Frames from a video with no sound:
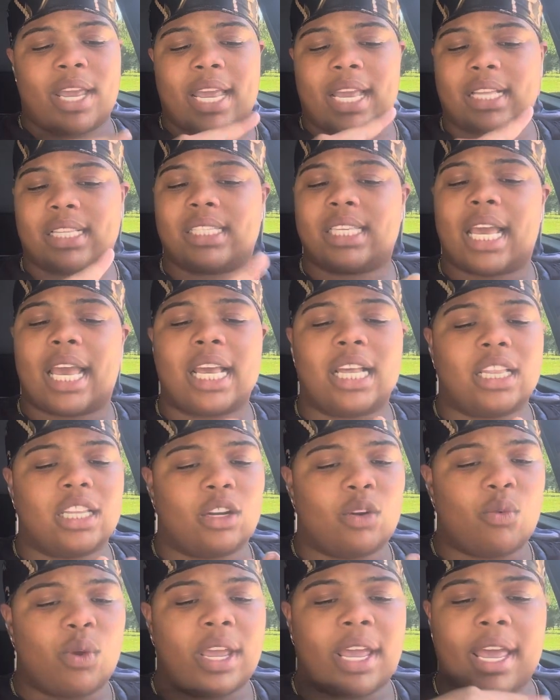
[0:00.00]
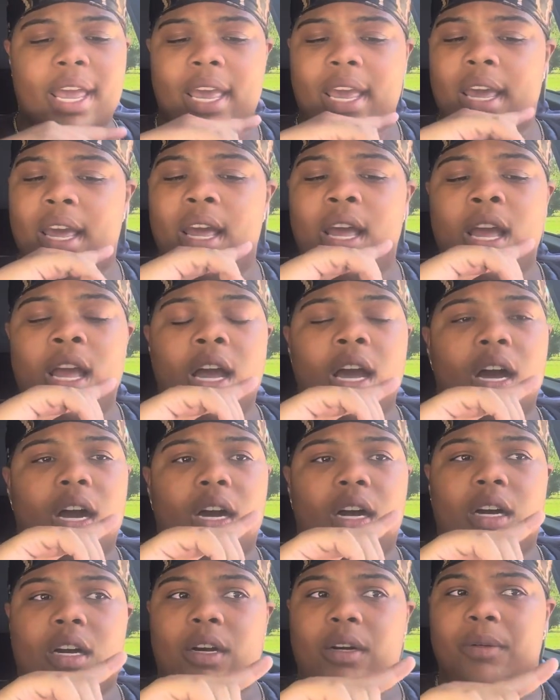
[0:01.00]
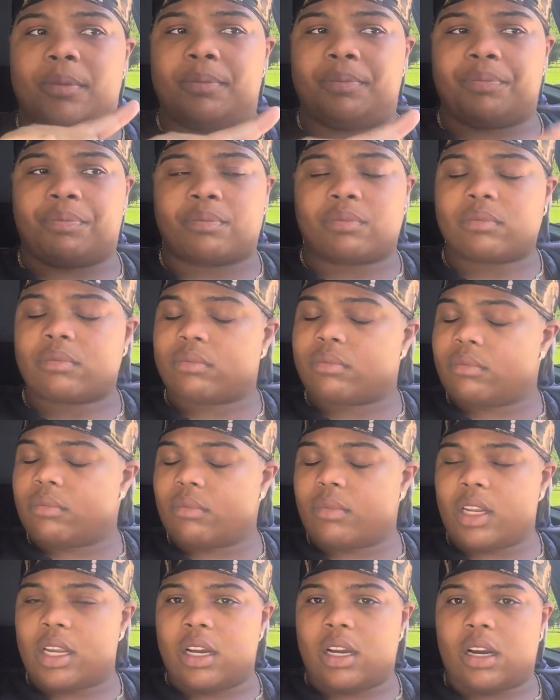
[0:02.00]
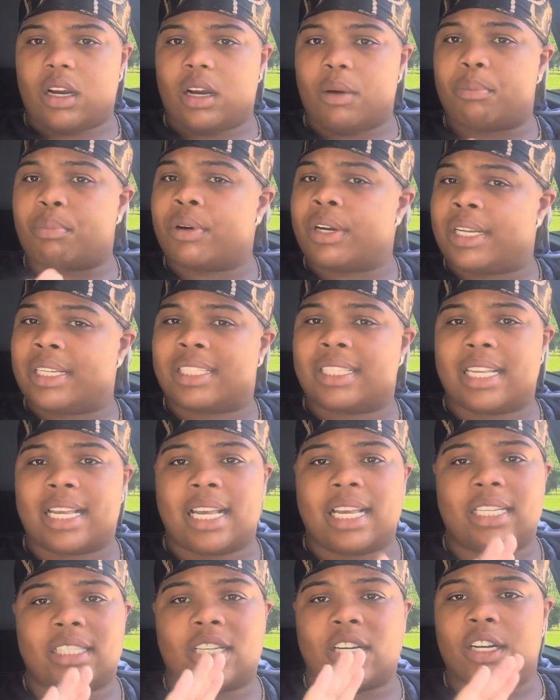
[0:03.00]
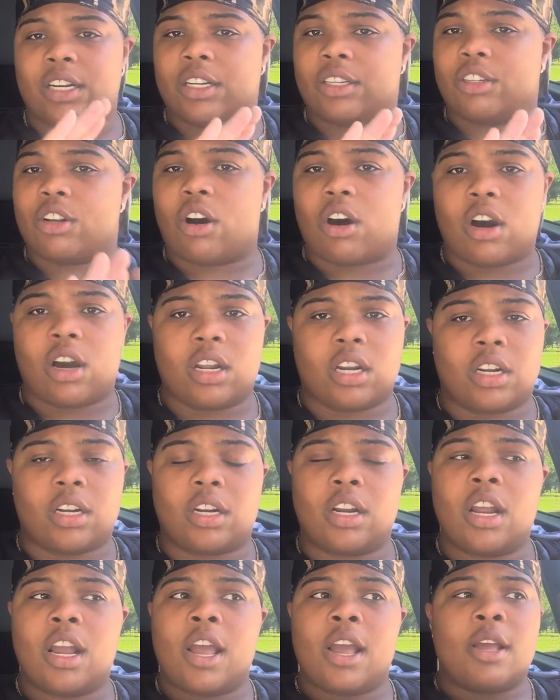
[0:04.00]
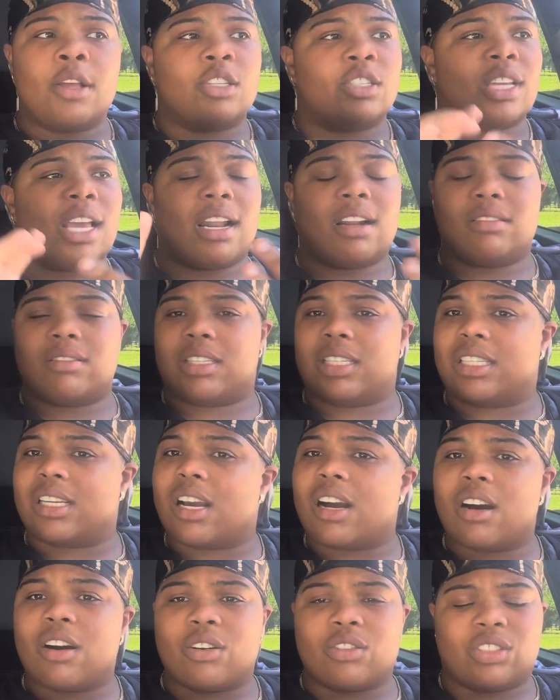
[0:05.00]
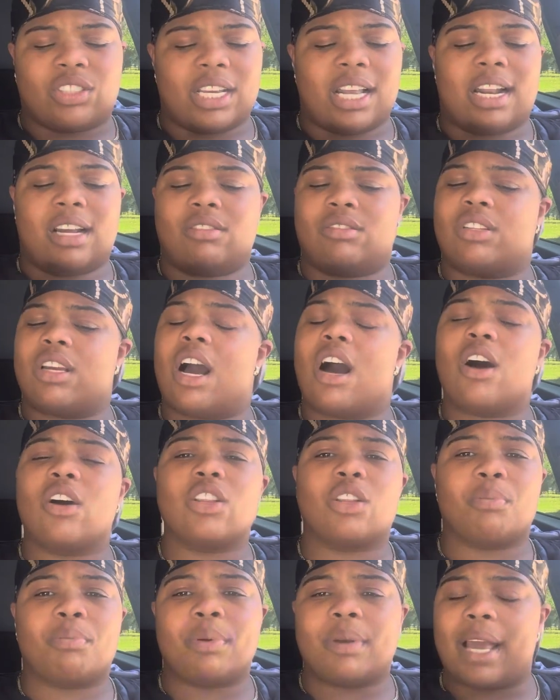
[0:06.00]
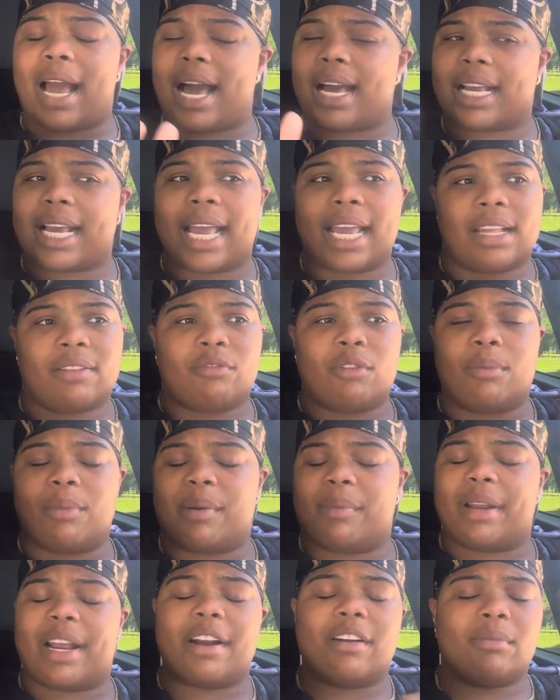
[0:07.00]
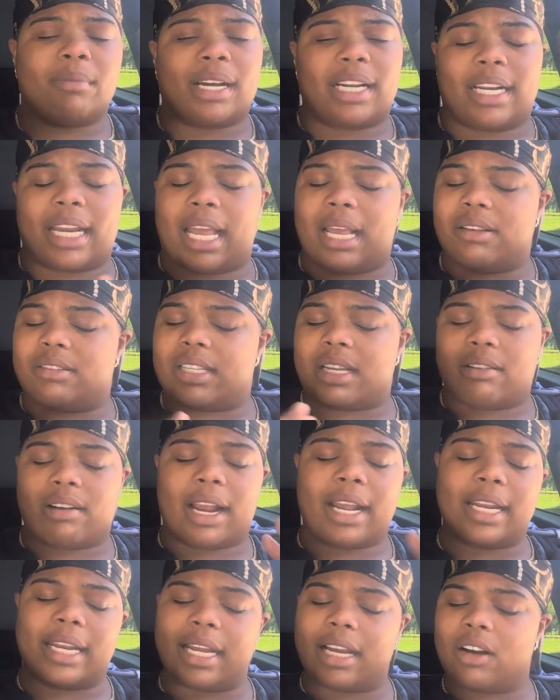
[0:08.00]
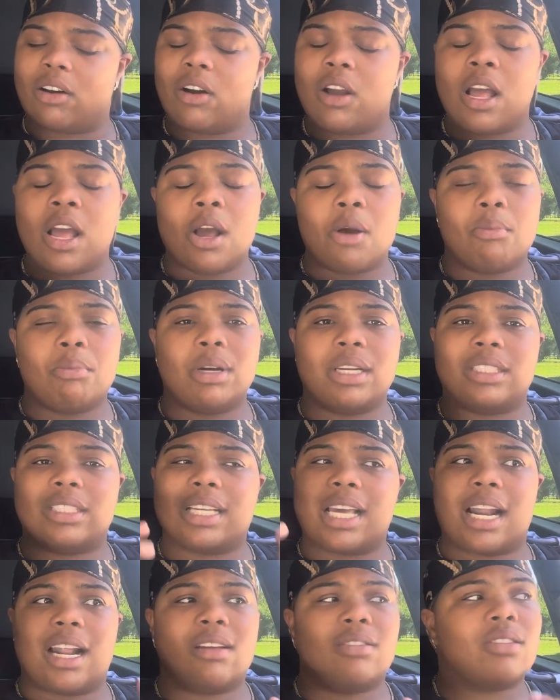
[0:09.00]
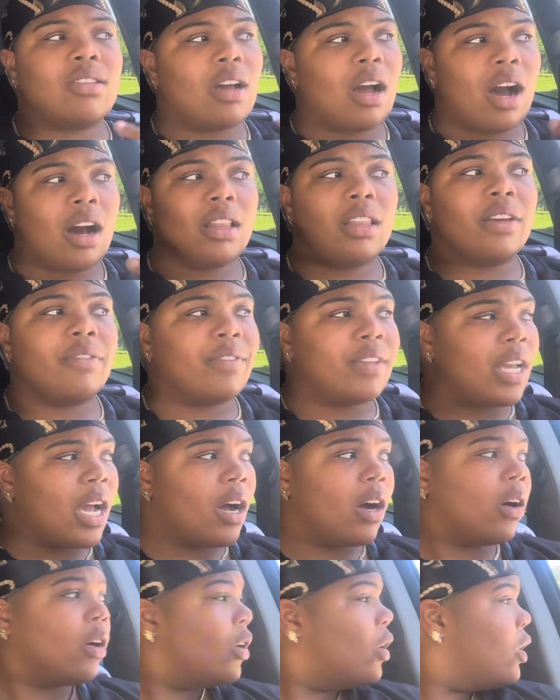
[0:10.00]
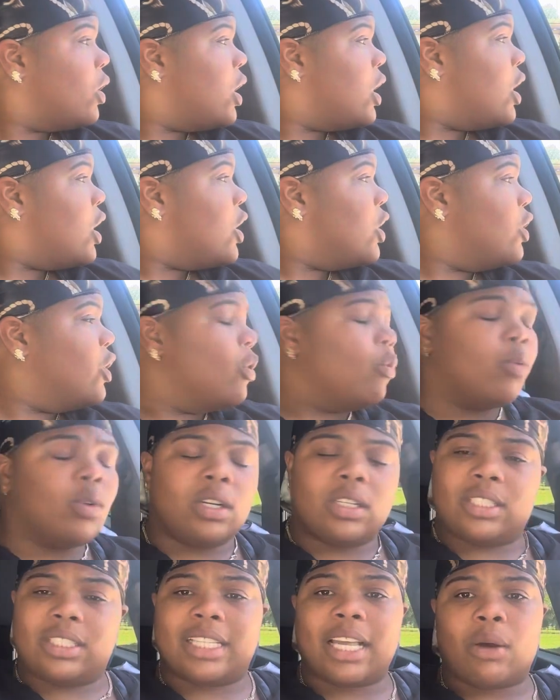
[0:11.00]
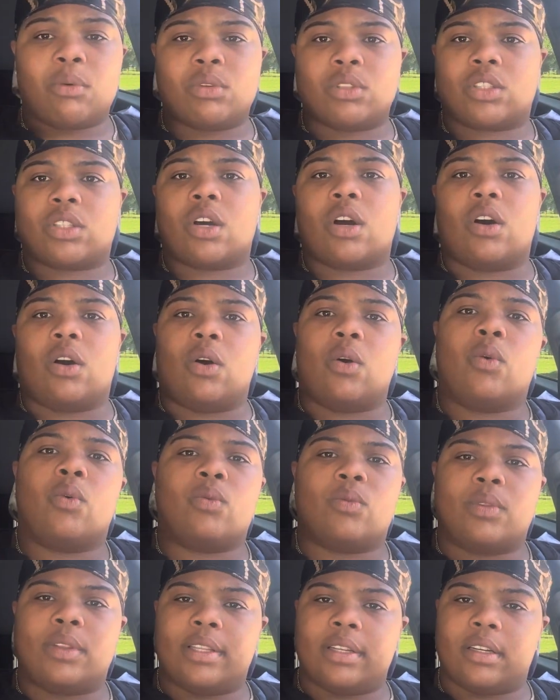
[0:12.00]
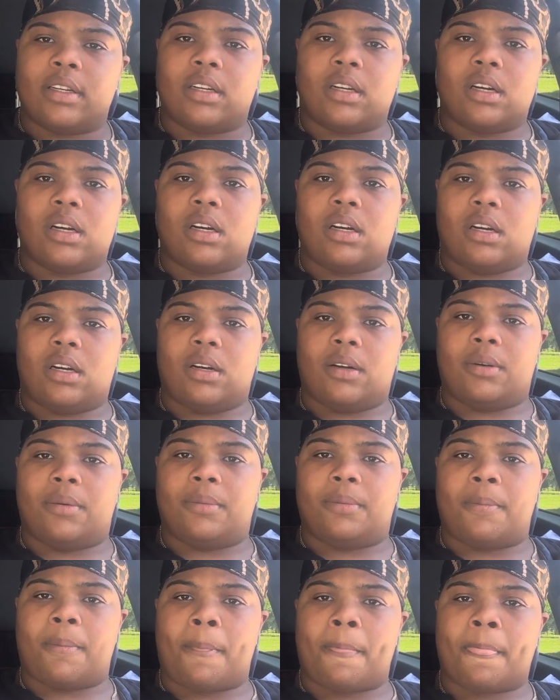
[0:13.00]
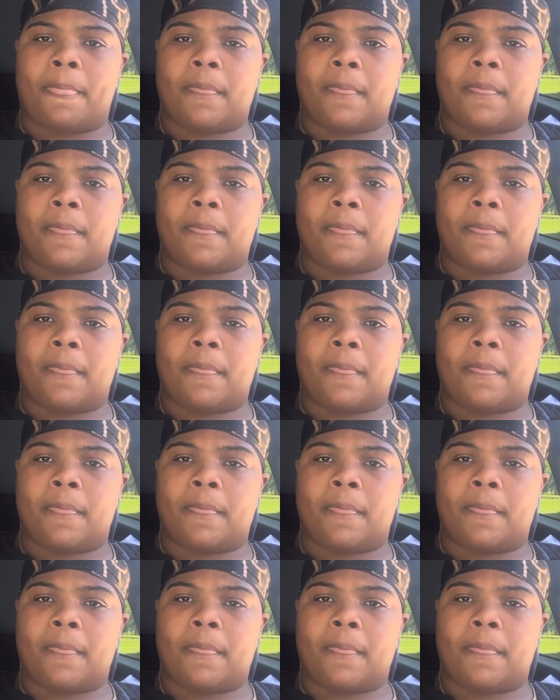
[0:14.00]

had taylor we had um uh princess her daughter shout out to y'all shout out to all the people i can't remember everybody's names right now but shout out to all of y'all the ones that was on the um